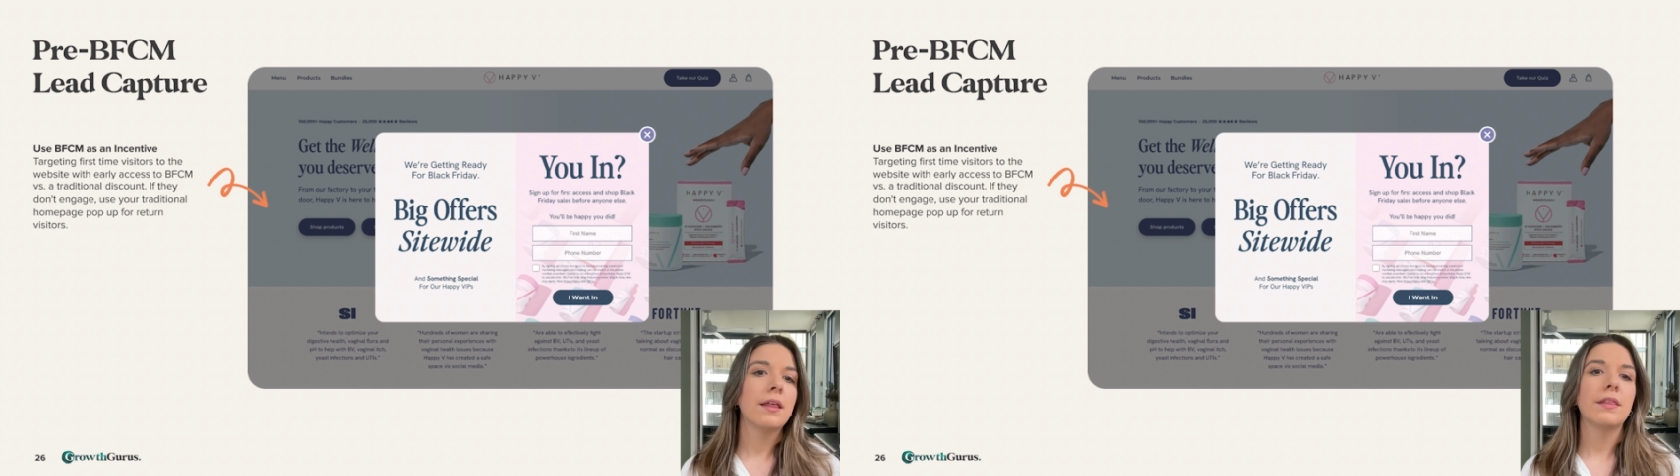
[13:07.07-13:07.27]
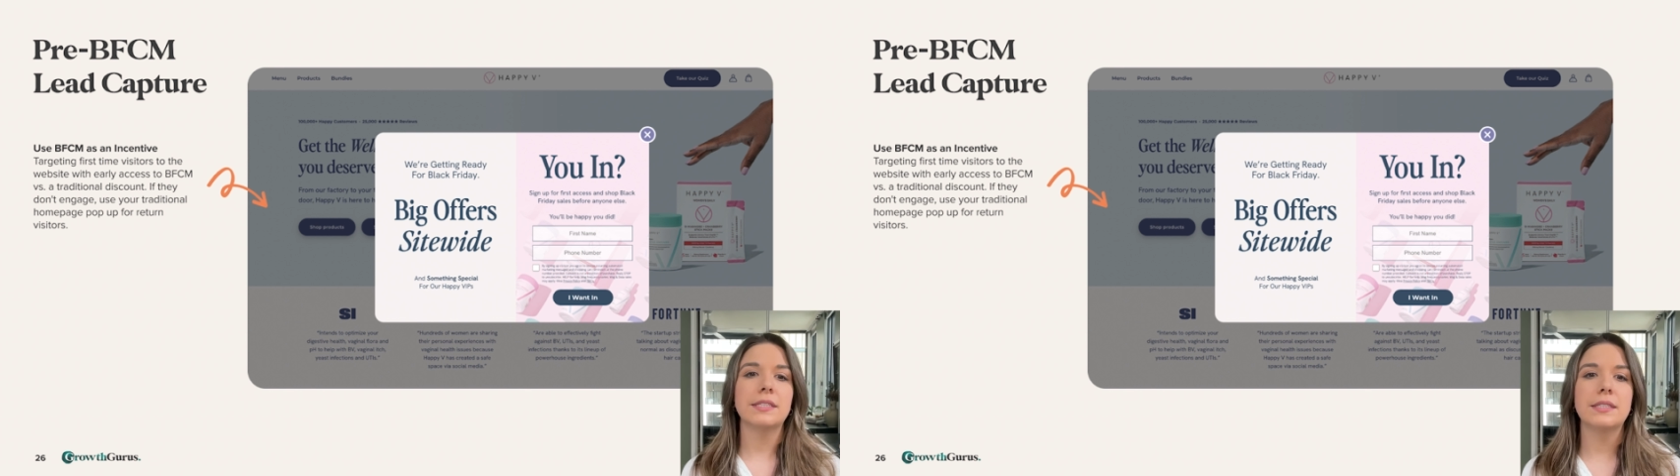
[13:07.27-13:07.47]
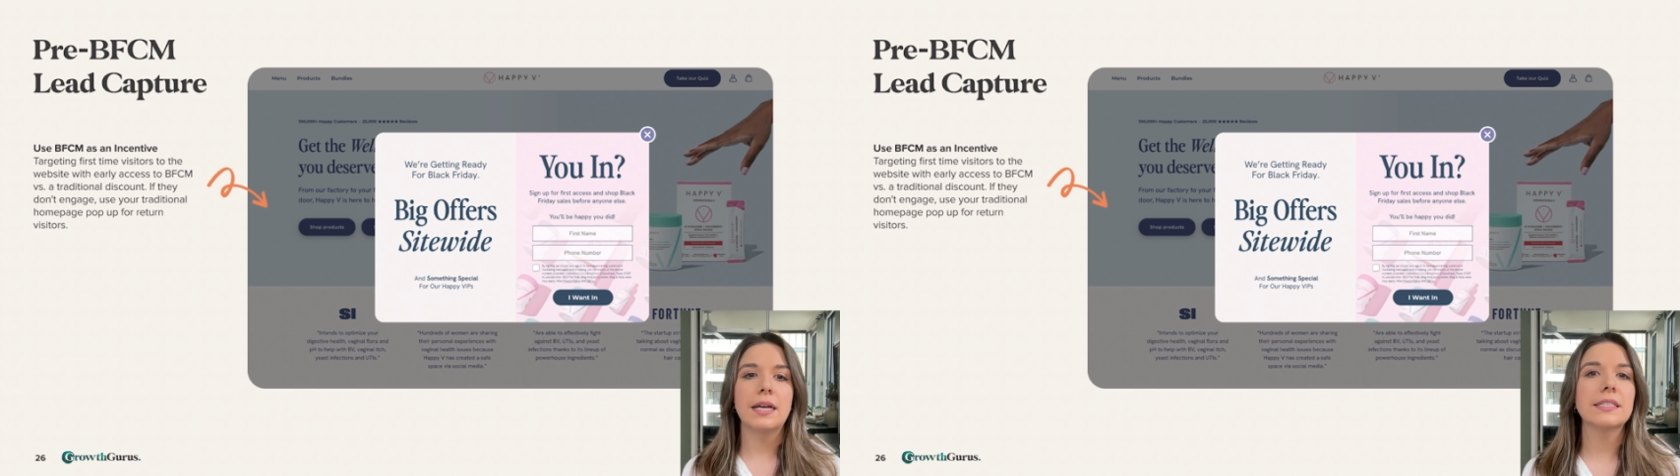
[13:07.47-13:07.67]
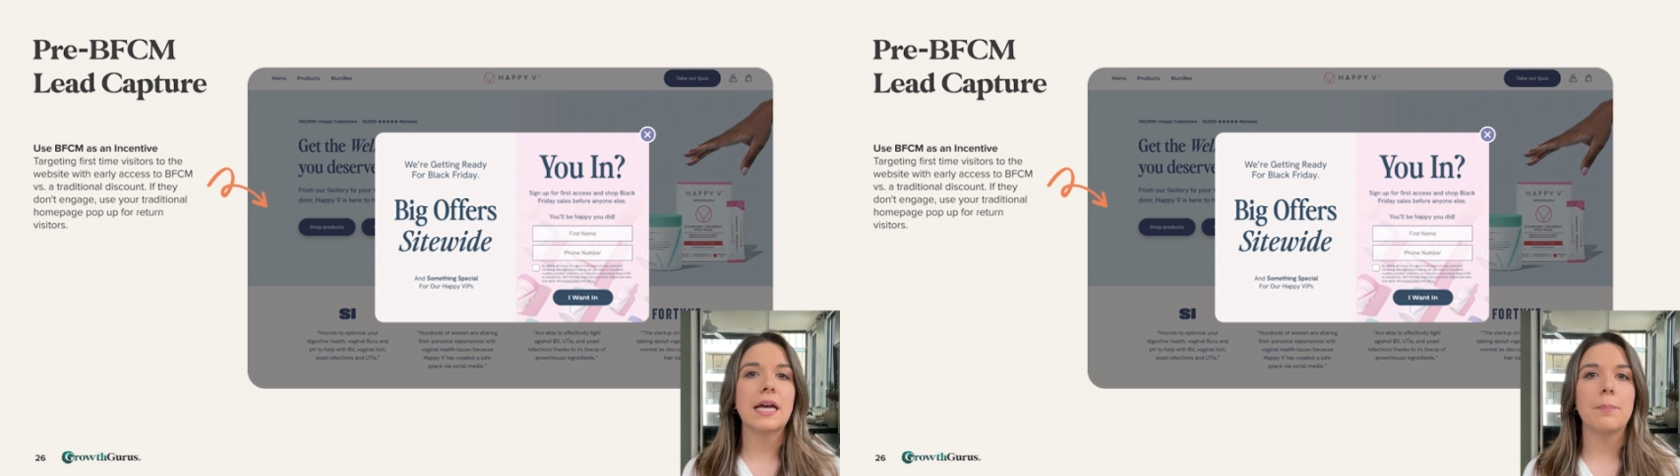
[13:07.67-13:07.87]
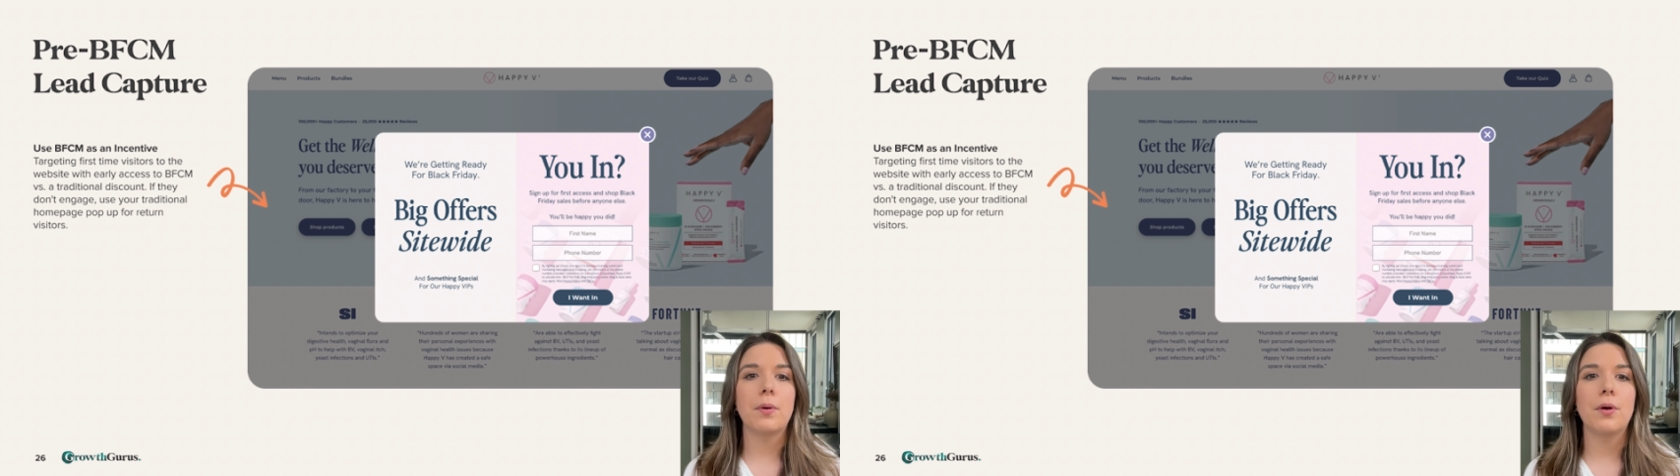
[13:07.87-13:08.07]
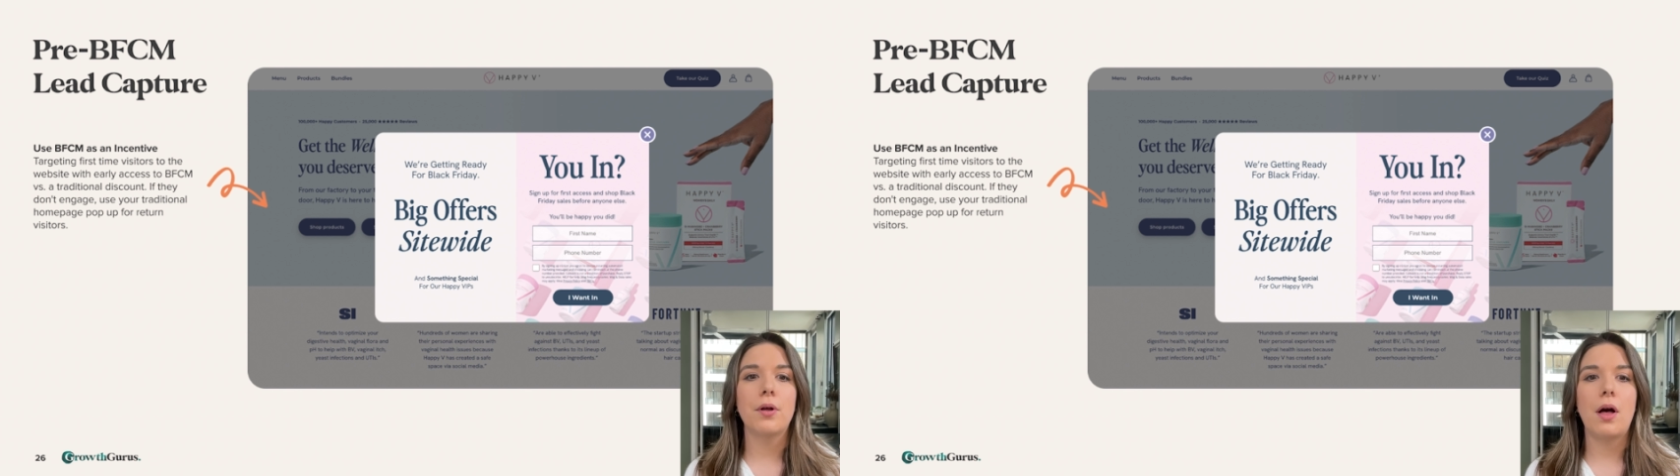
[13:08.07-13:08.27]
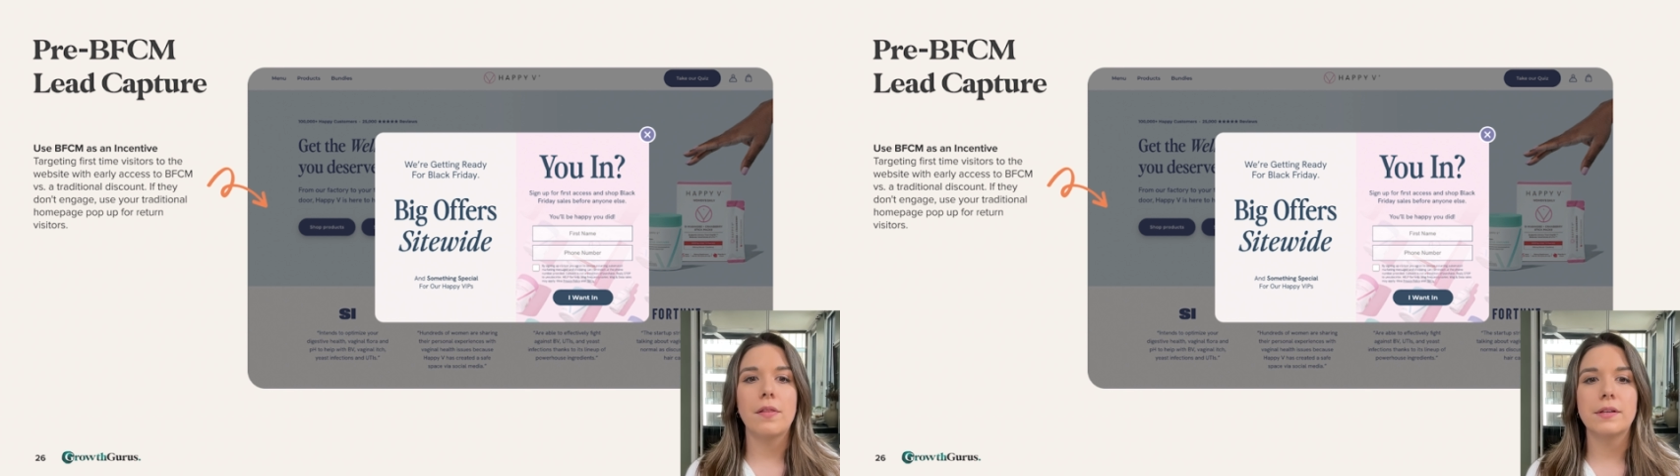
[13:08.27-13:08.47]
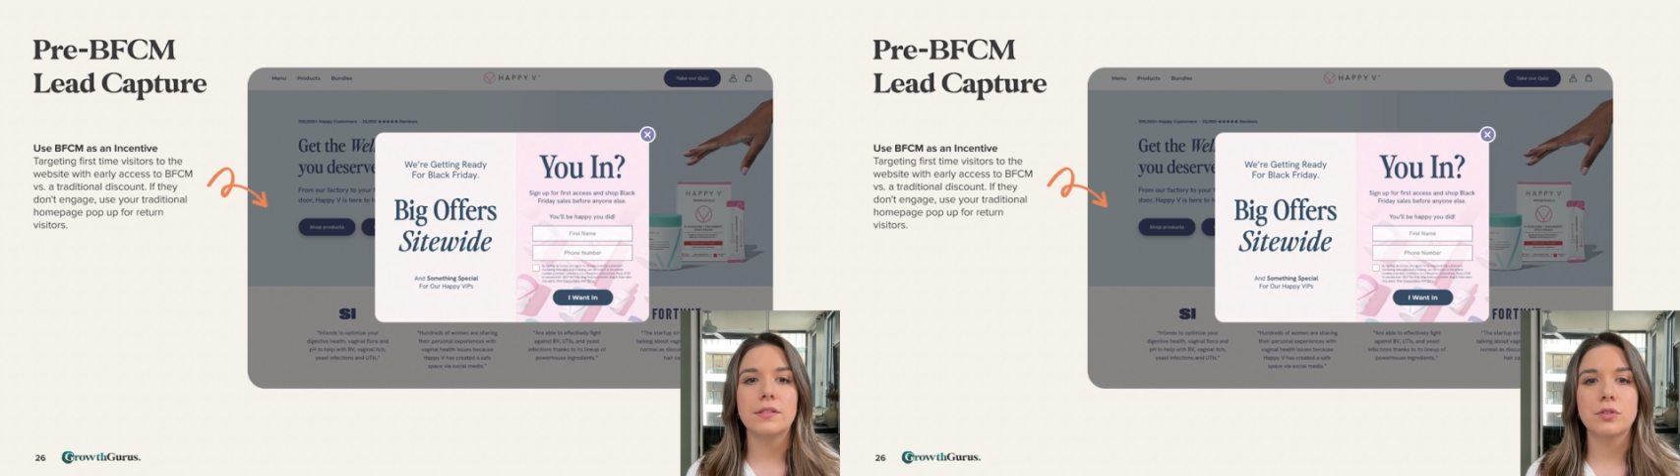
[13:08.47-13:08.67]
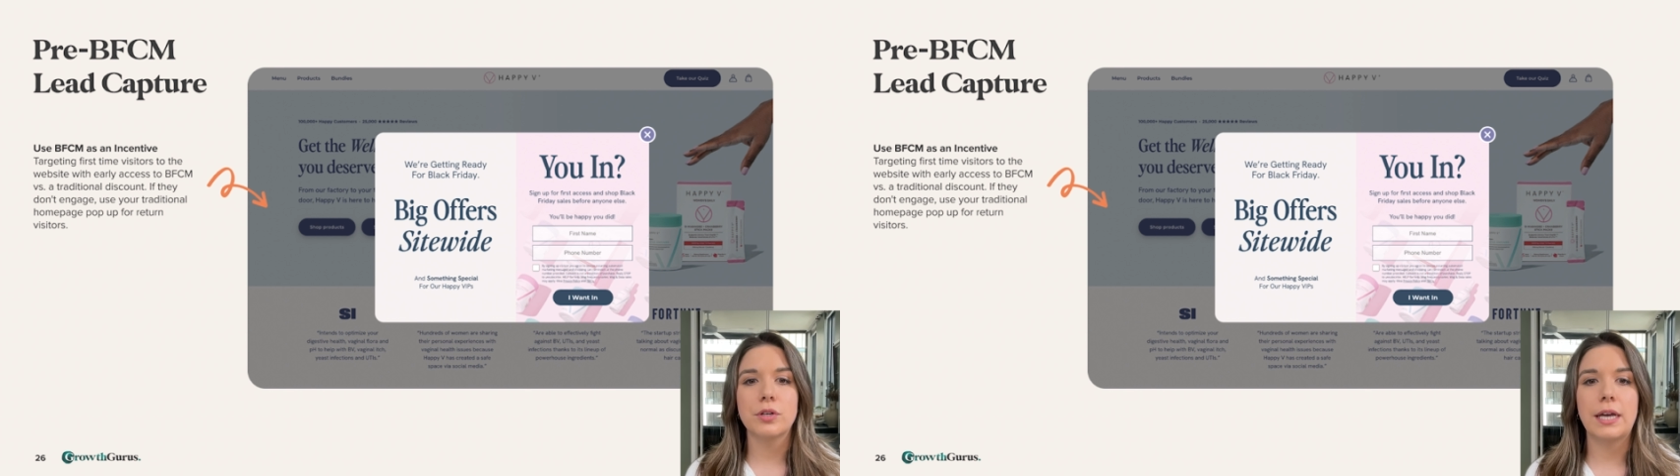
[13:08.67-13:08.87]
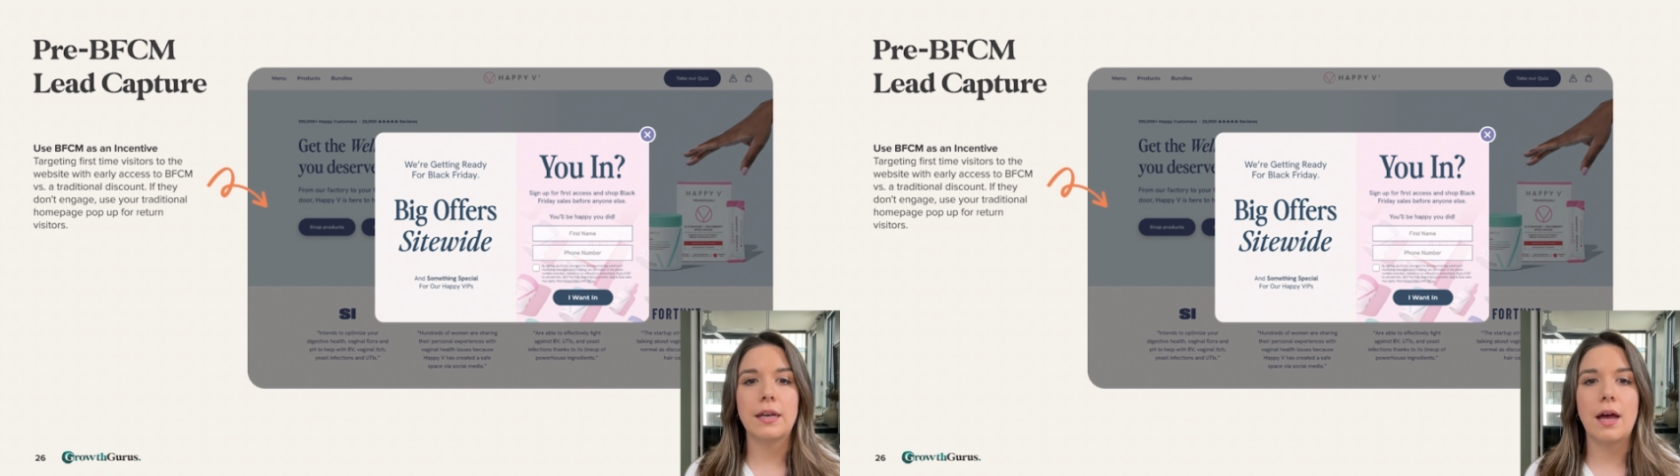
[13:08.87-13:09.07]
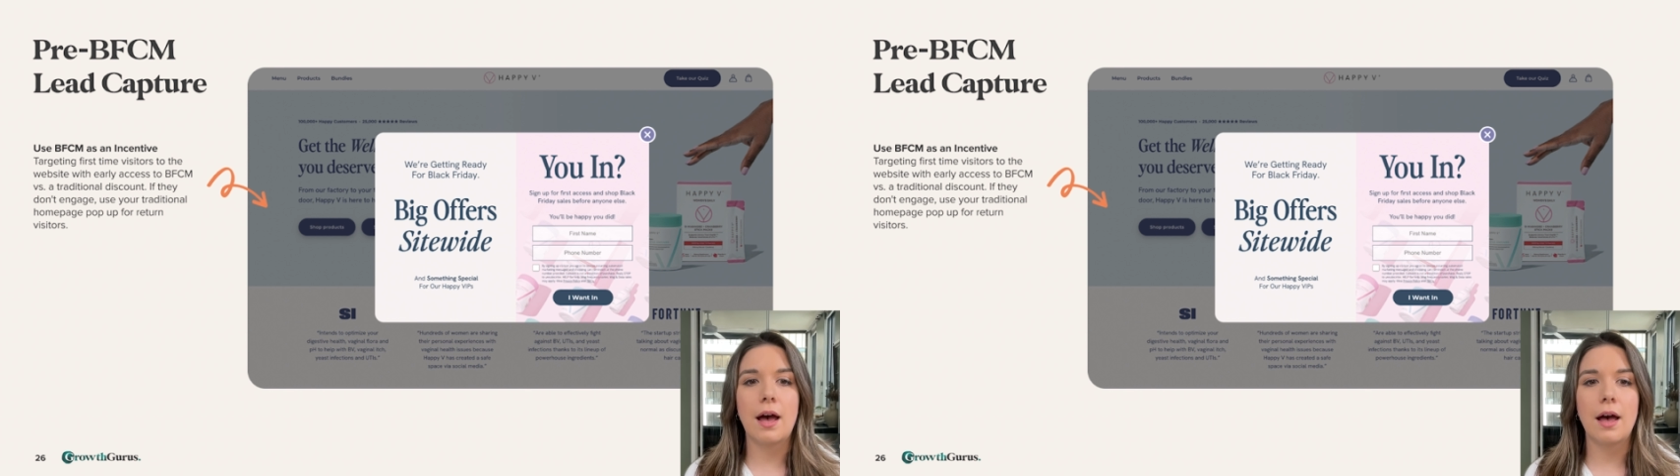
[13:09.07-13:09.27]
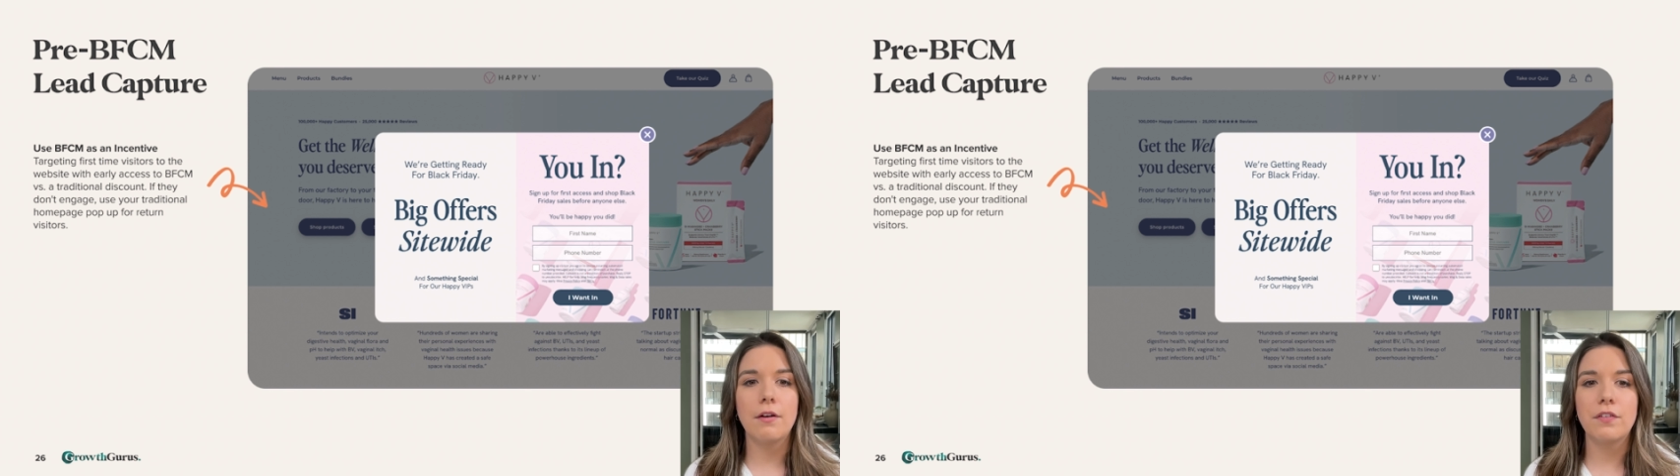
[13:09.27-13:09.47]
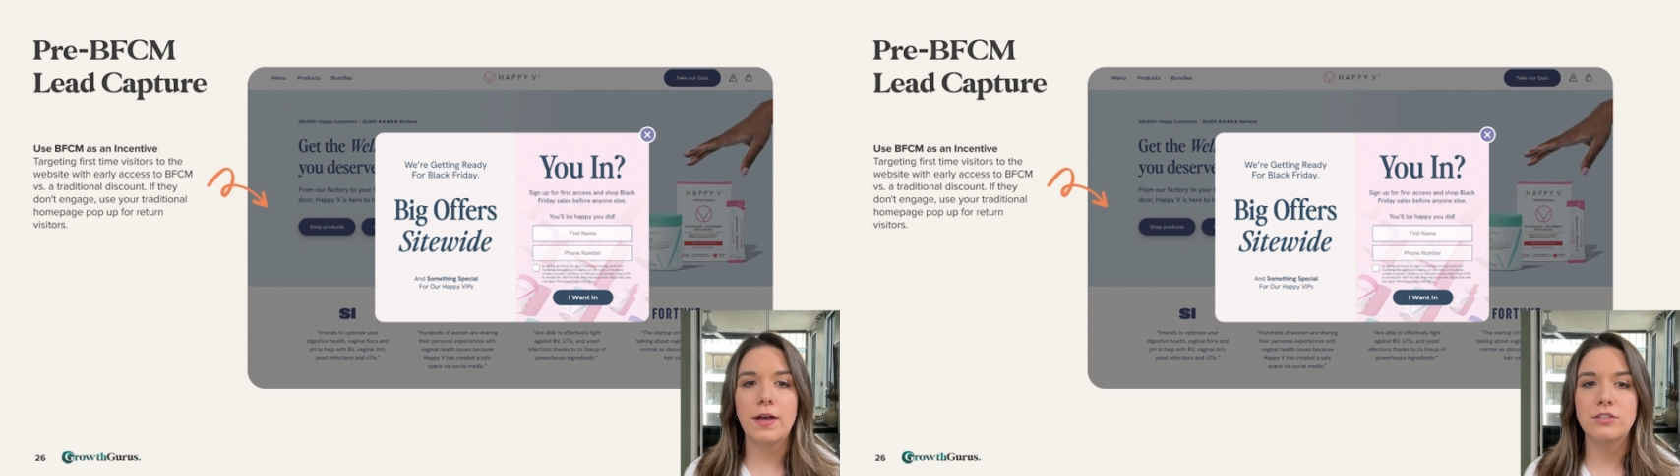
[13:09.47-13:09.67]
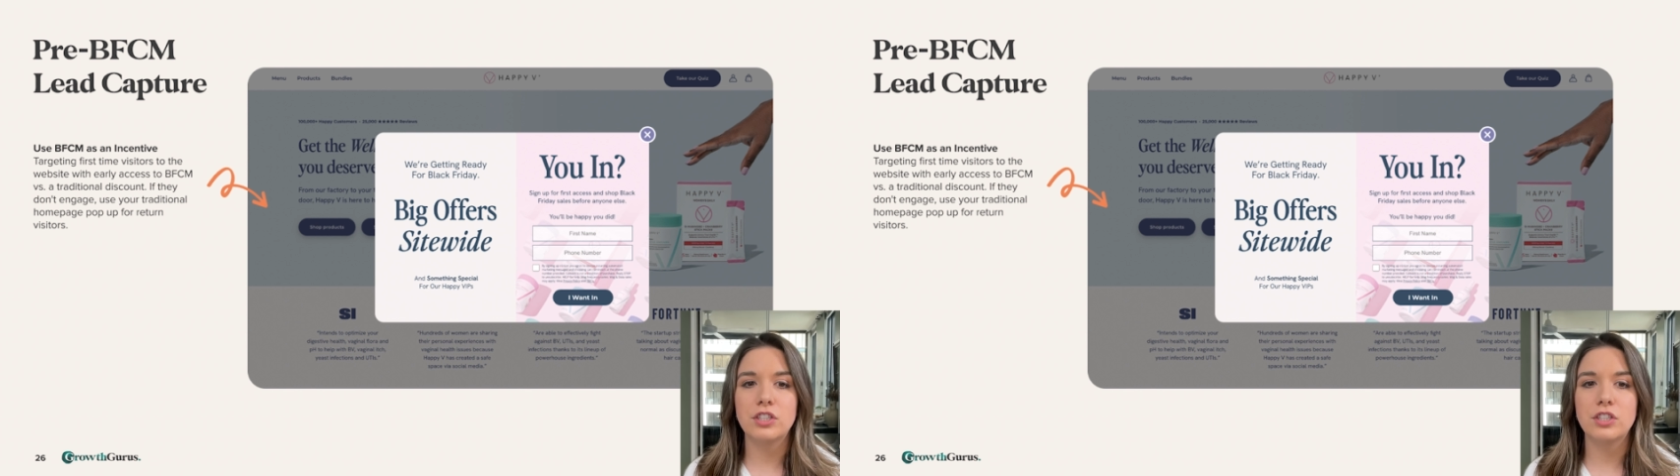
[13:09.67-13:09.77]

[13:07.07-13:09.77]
This is an example on the screen of